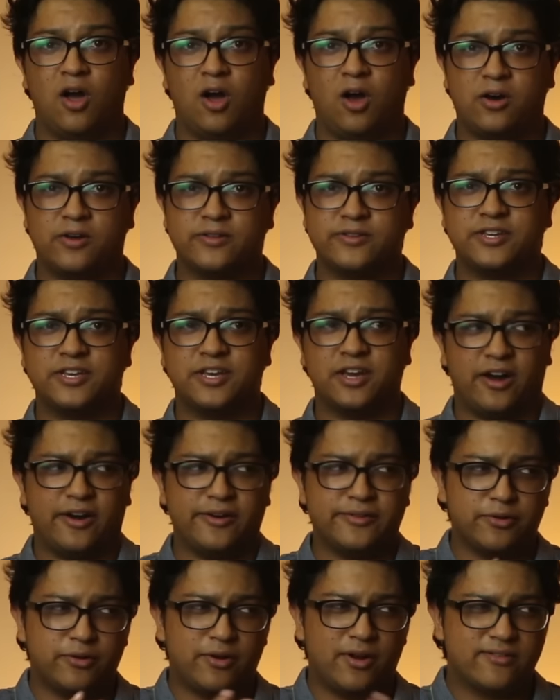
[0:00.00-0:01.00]
On the
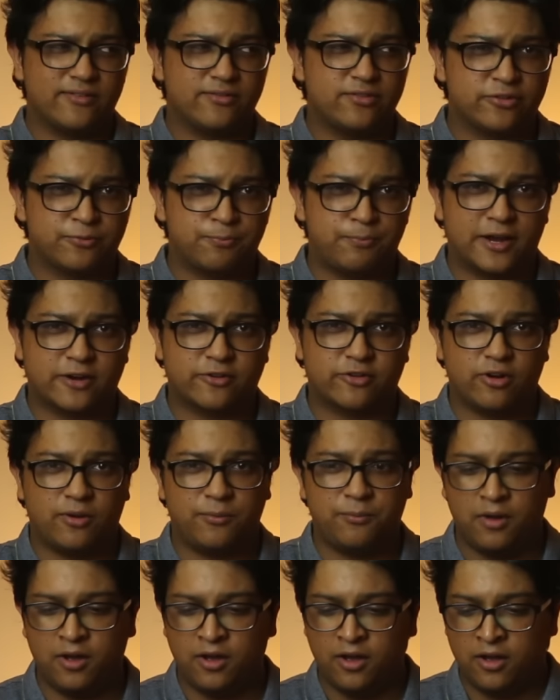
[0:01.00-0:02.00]
other end of the
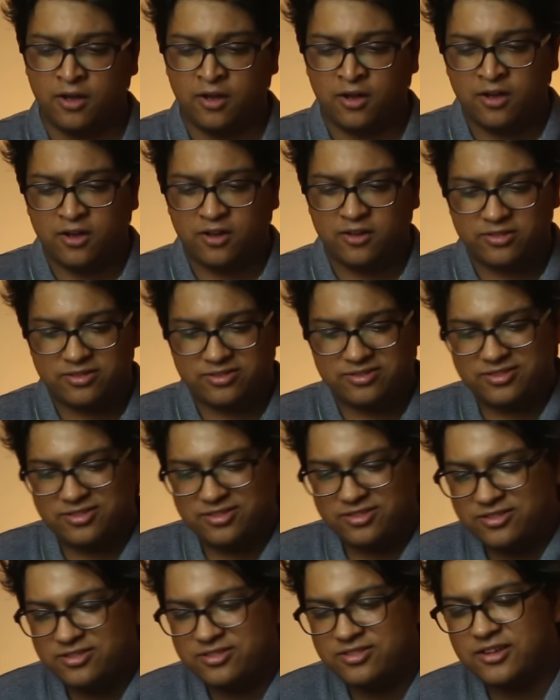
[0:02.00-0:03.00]
spectrum,
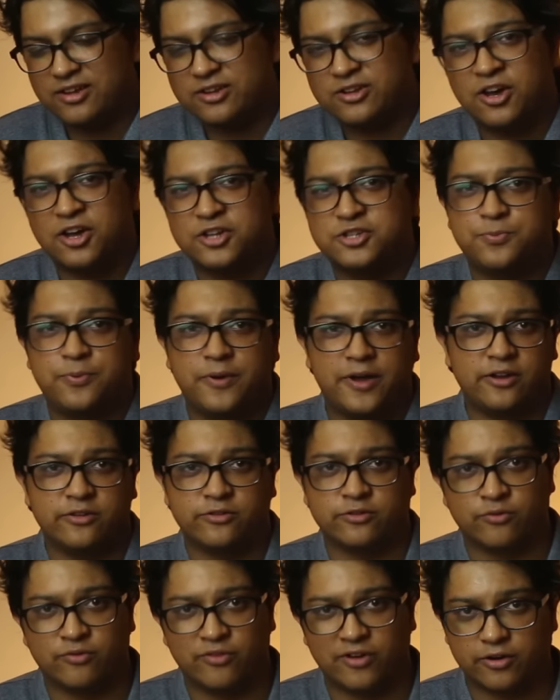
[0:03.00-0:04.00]
the touchpad
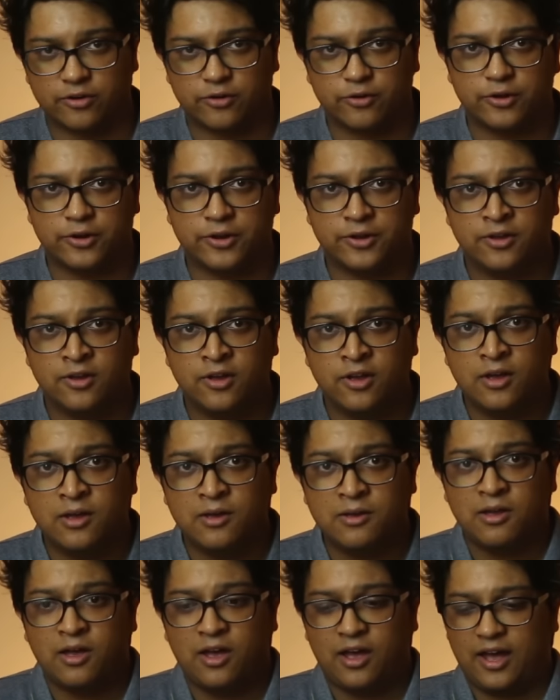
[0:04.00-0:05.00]
isn't very good.
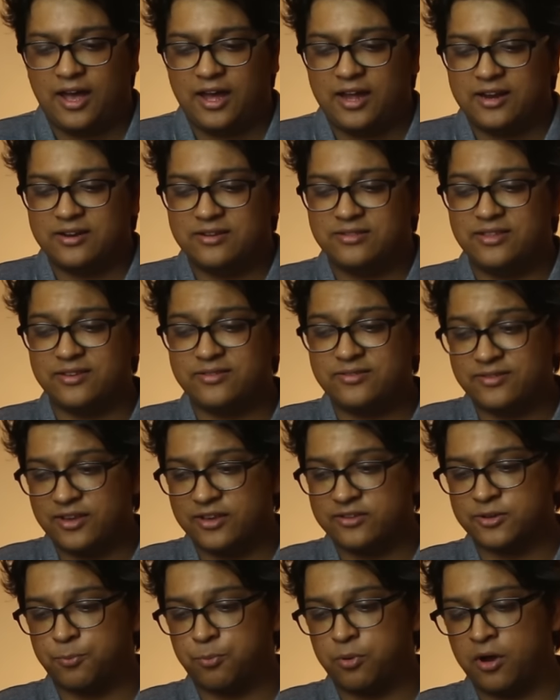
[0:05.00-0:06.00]
And this
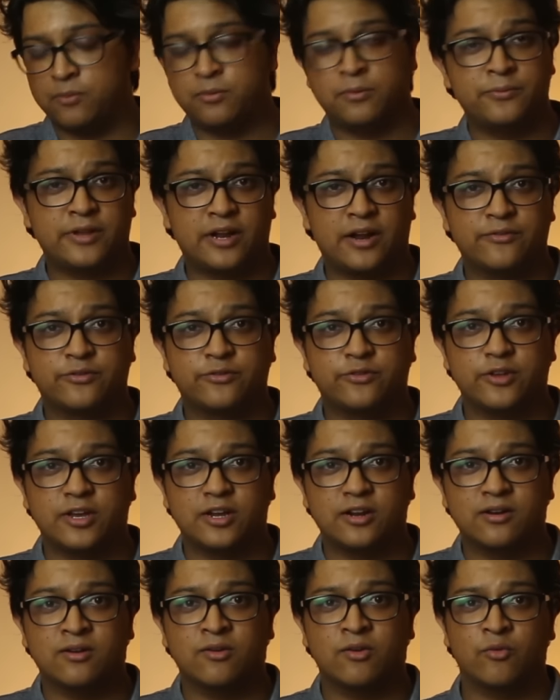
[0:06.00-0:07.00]
is a problem that I've
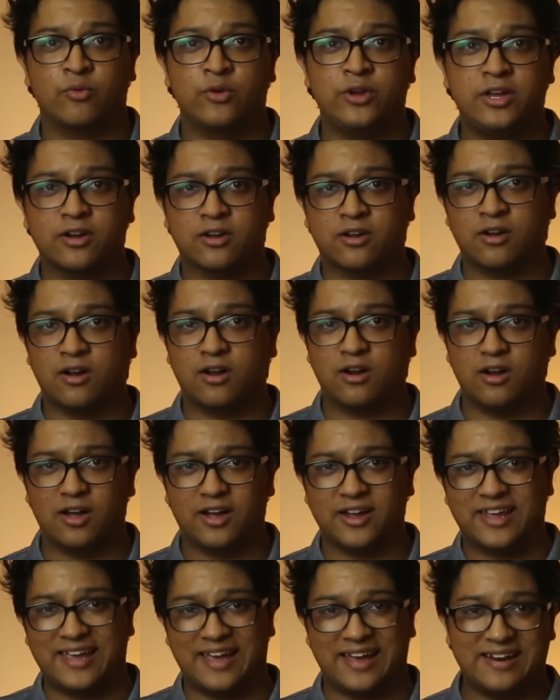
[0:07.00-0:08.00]
seen reoccur
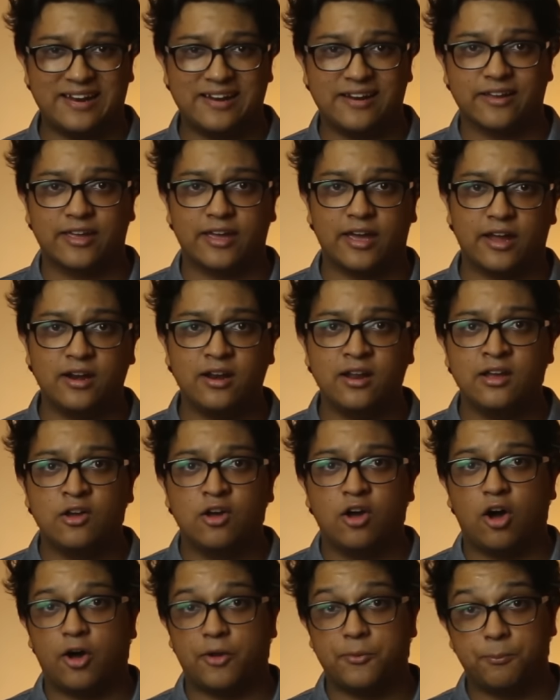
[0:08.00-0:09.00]
again and again
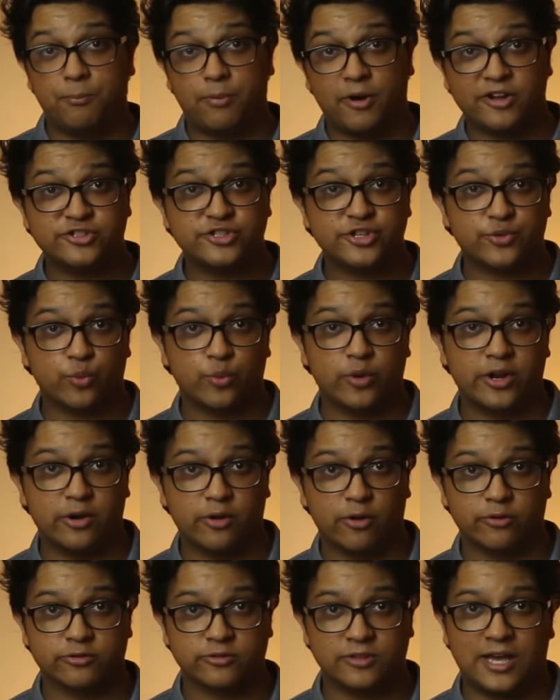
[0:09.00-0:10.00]
on budget
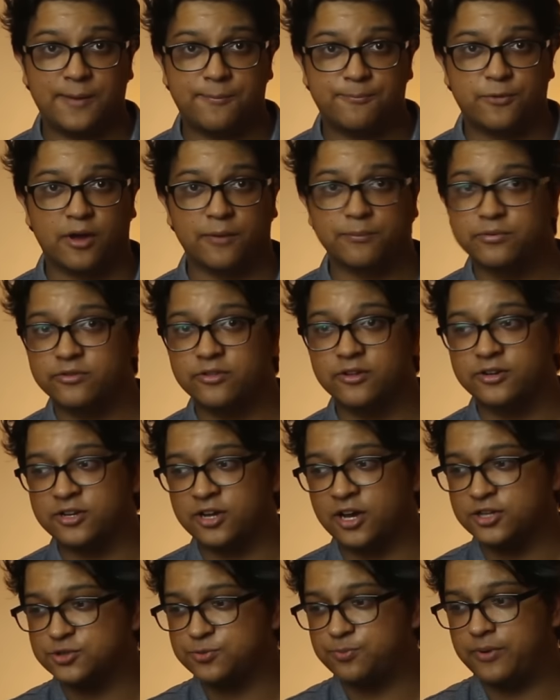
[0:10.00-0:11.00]
Windows laptops. The
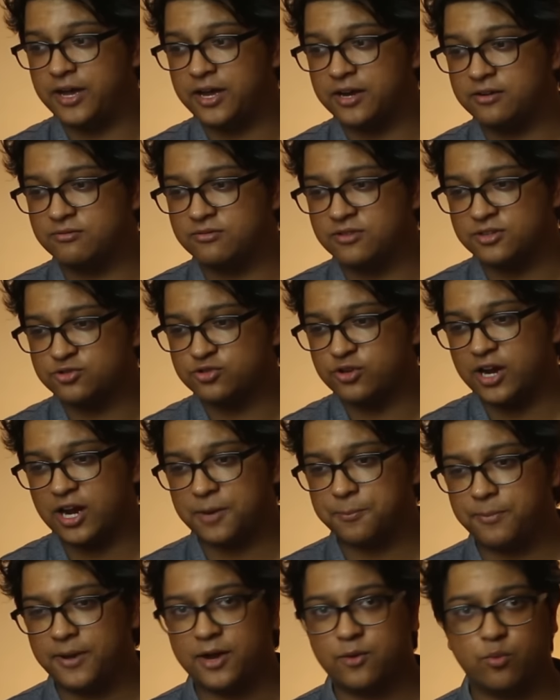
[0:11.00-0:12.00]
touchpad, the
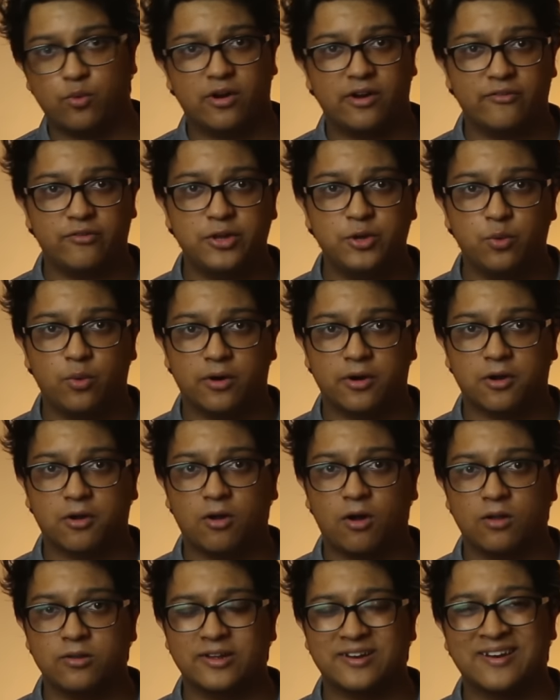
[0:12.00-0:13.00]
trackpad, whatever you want to
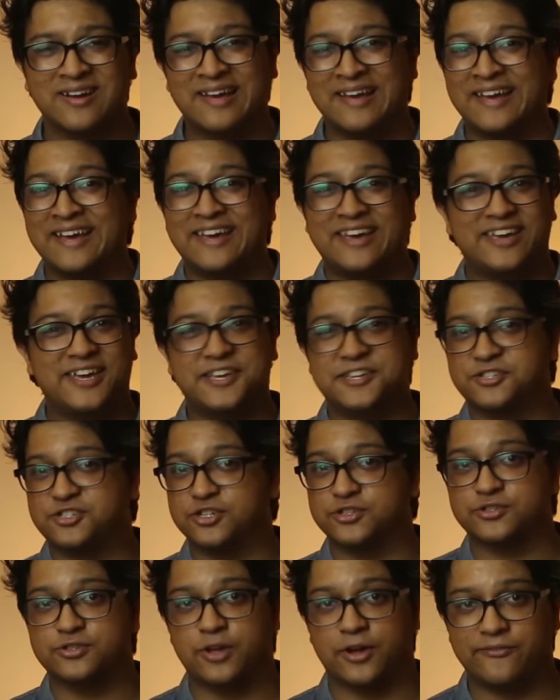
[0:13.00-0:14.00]
call it, is
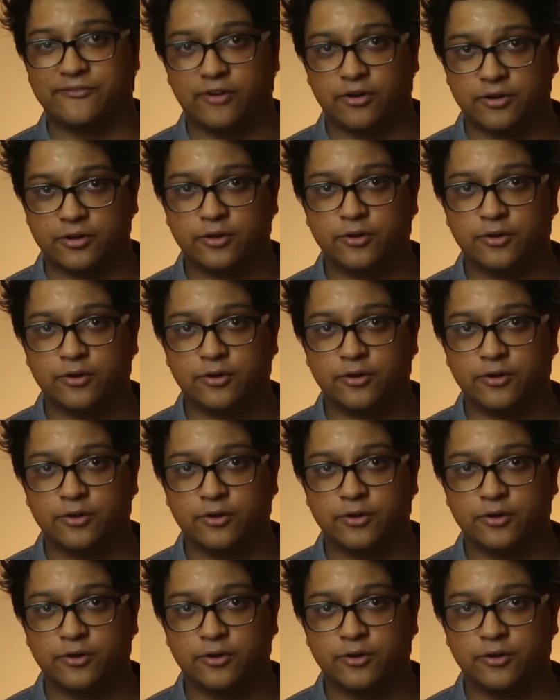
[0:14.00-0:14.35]
just not very